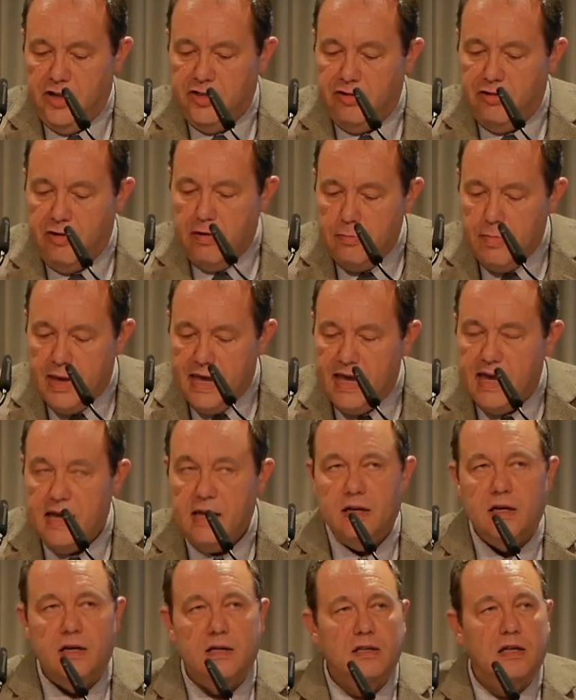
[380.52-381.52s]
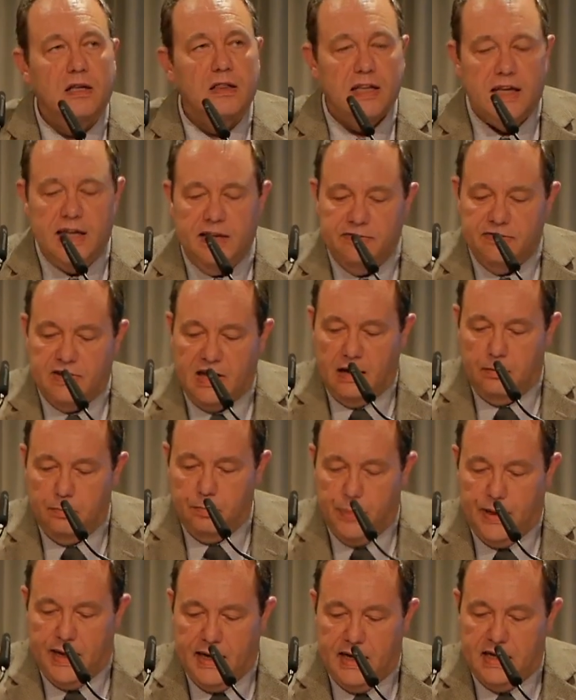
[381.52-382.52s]
The Remain and the Leave
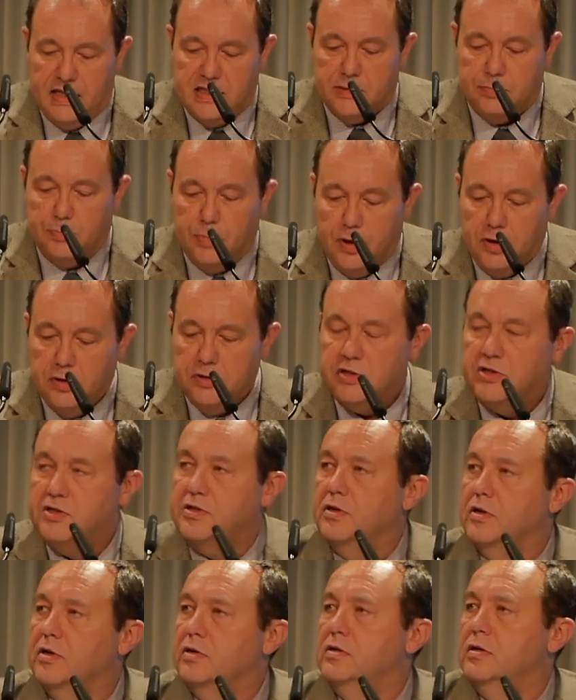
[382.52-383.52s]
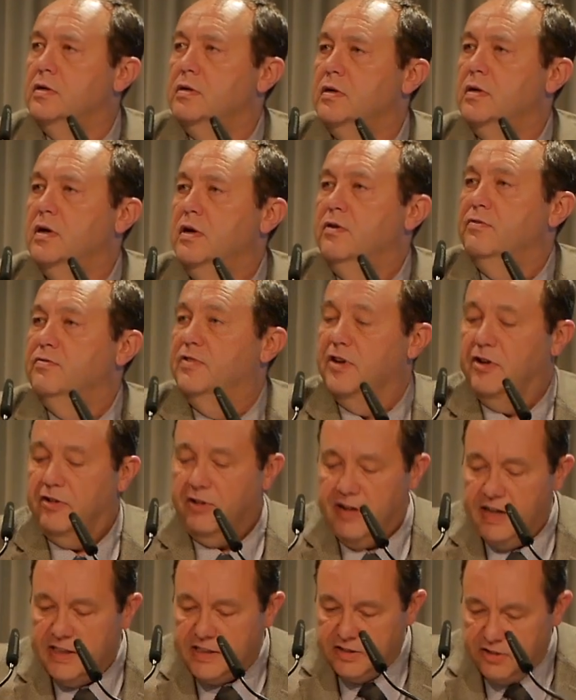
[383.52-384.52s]
campaigns both stood for
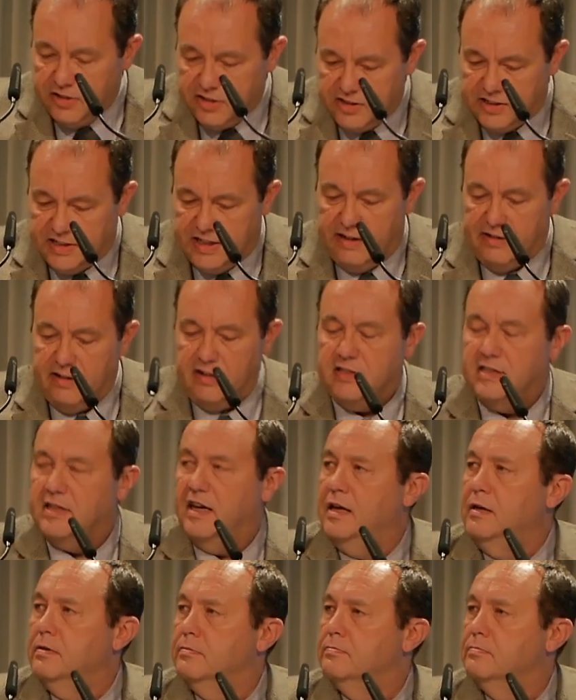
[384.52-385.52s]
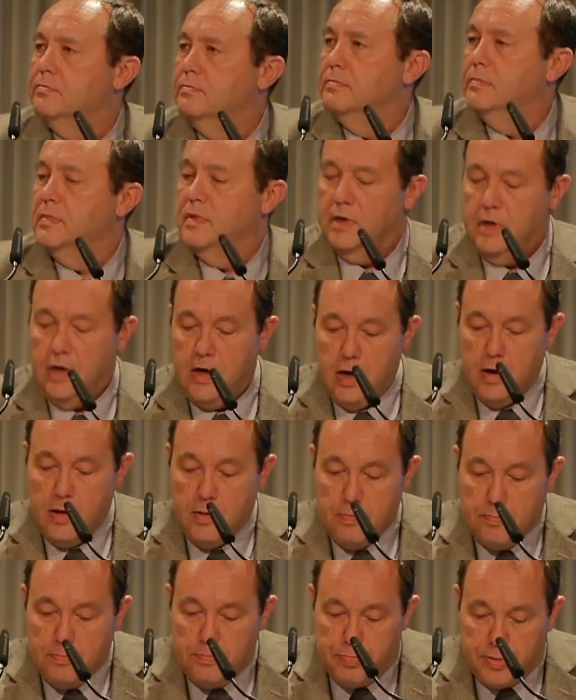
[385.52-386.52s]
greater austerity,
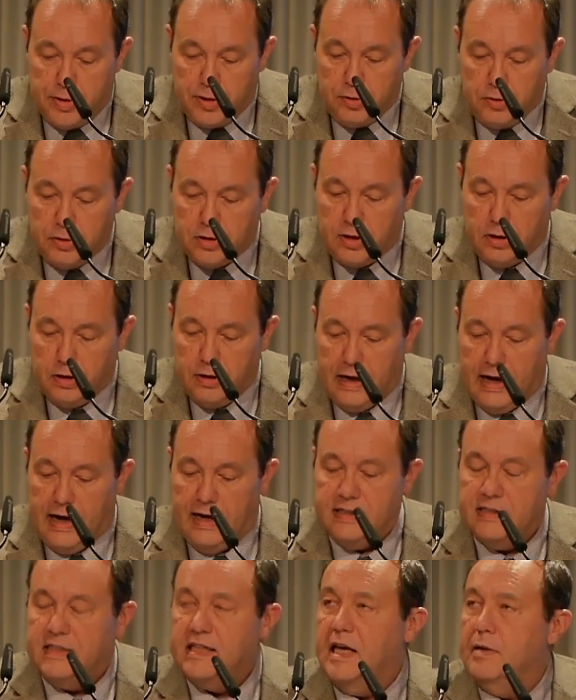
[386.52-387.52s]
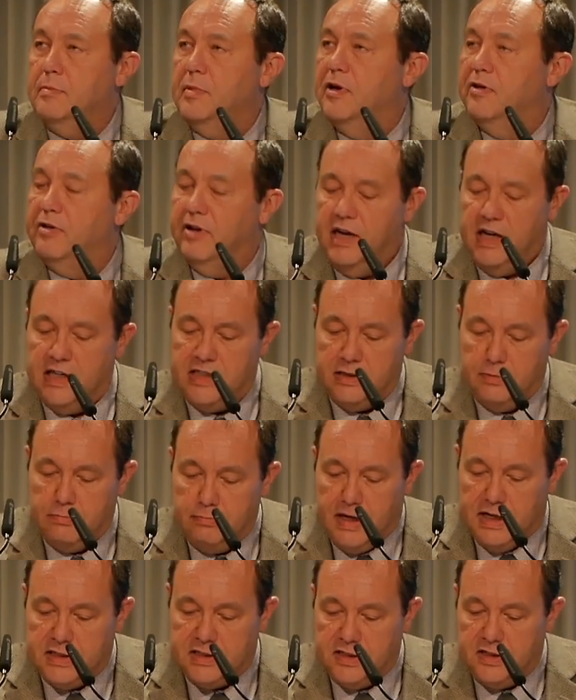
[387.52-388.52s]
brutal anti-immigration
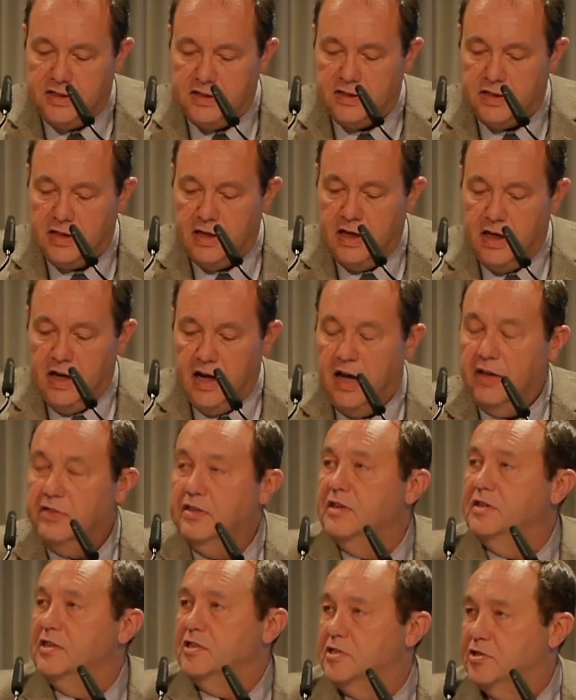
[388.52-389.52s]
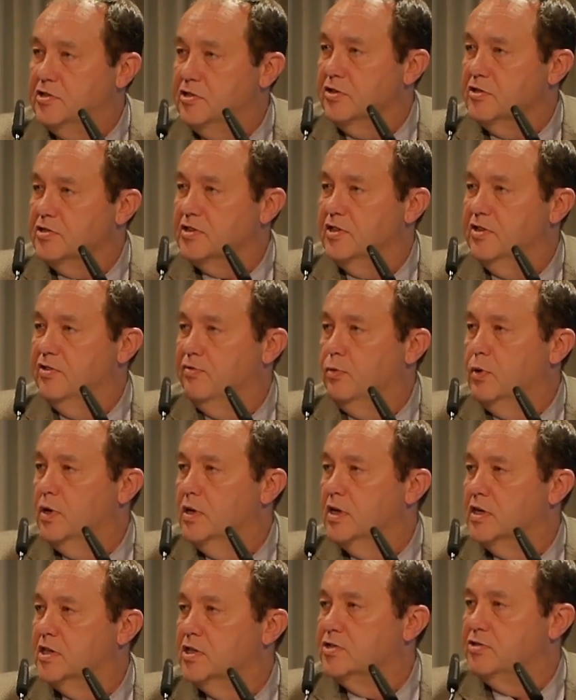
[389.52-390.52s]
measures and the destruction of
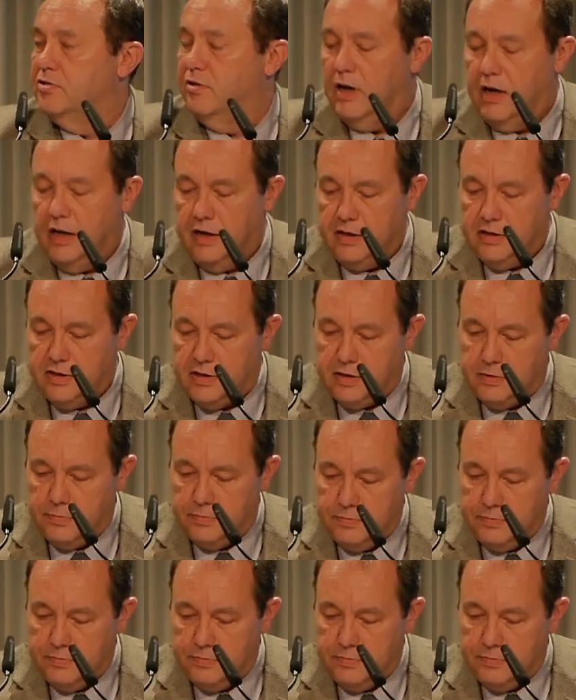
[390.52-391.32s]
workers' rights.